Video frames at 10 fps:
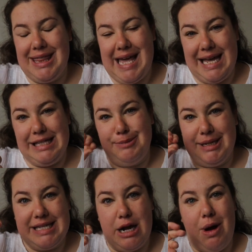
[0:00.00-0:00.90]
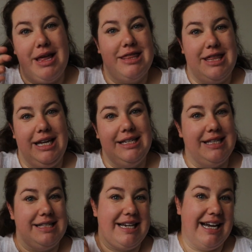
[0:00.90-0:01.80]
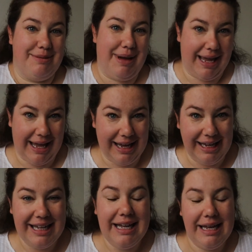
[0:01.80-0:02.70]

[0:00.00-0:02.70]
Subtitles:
the ends because they're quite thick since cutting my hair.